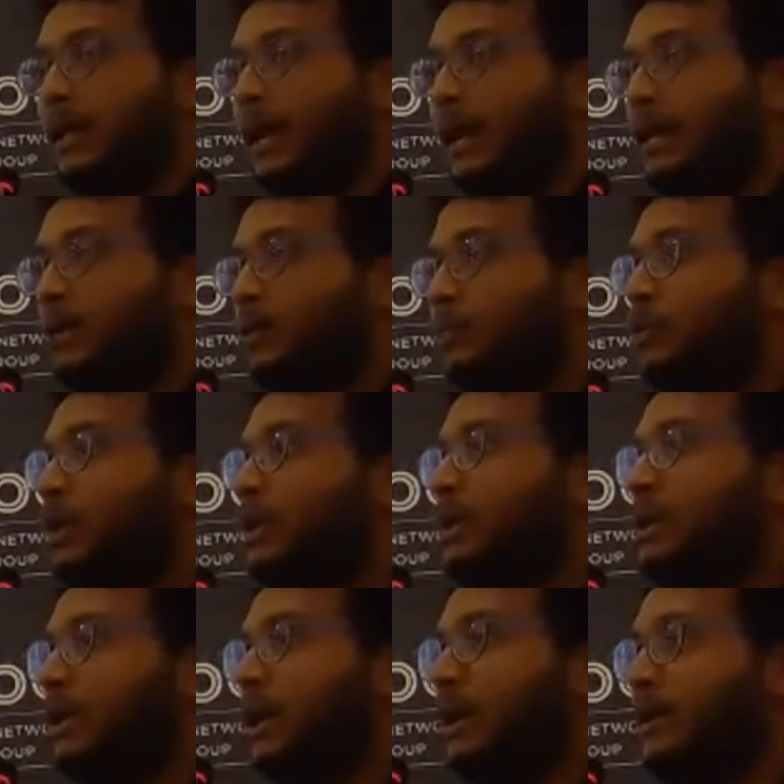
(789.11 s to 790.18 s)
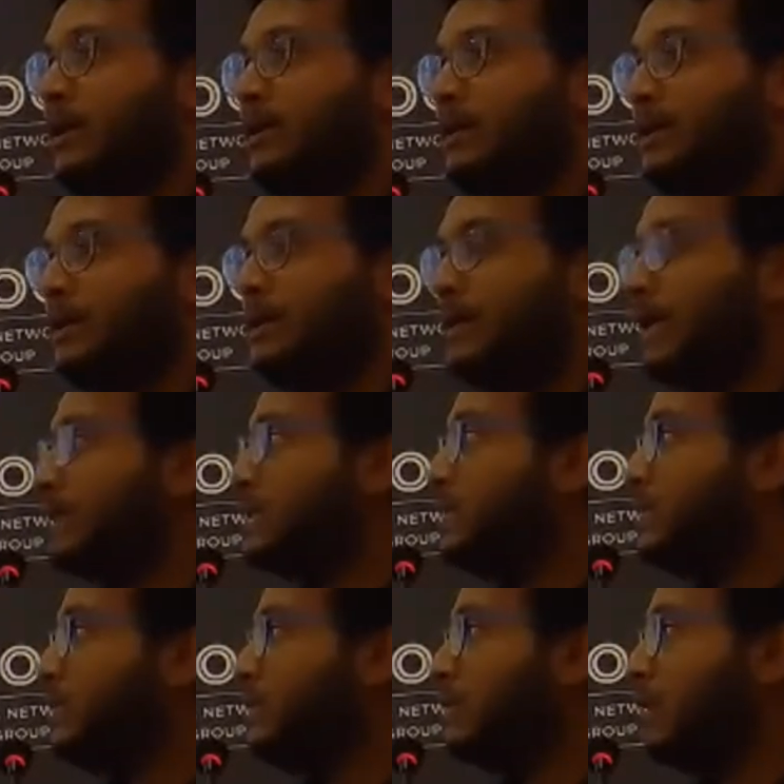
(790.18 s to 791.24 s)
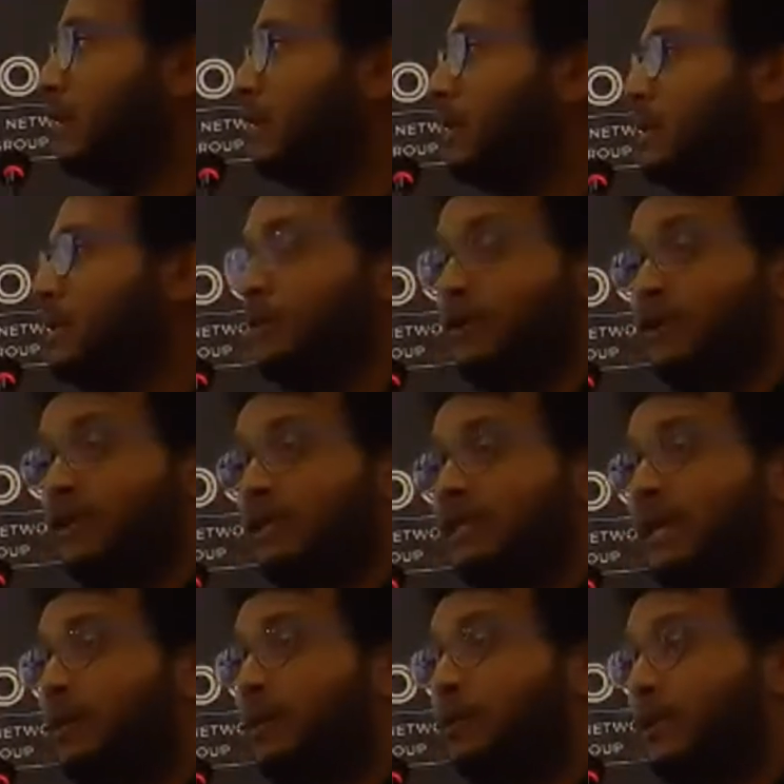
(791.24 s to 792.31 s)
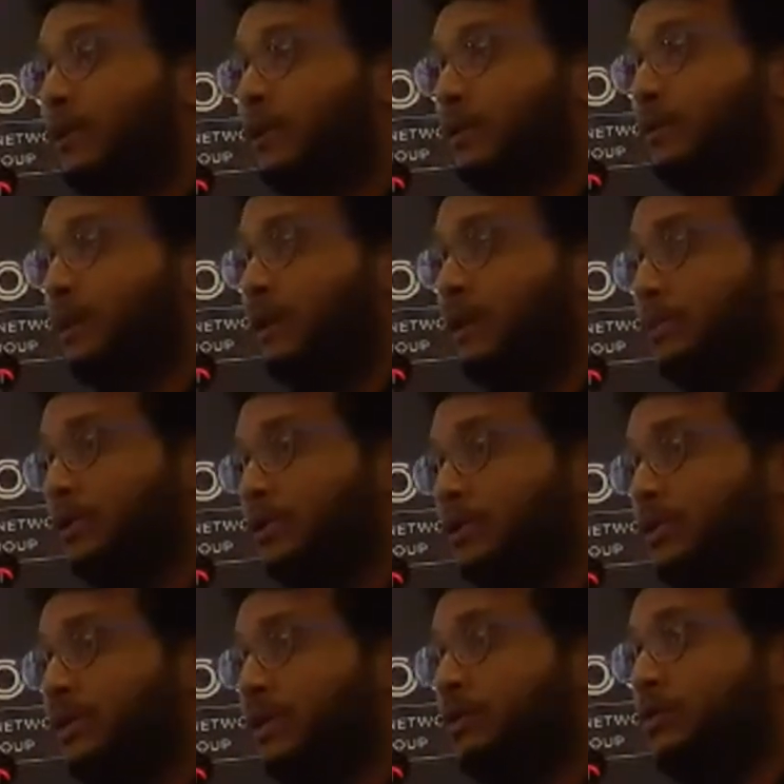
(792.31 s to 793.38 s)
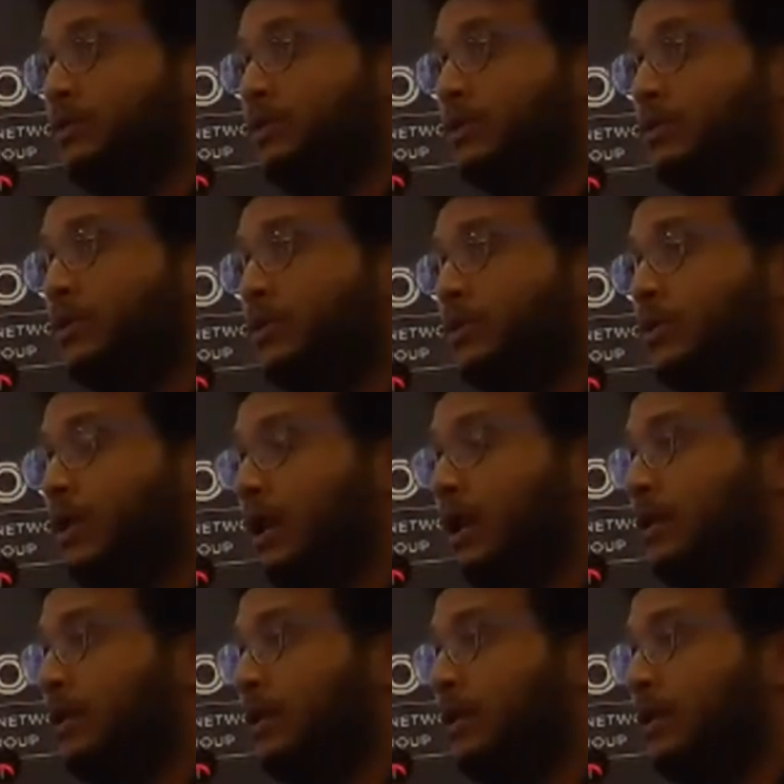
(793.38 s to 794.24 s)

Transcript: And hopefully next year around this time, we will be able to present you some more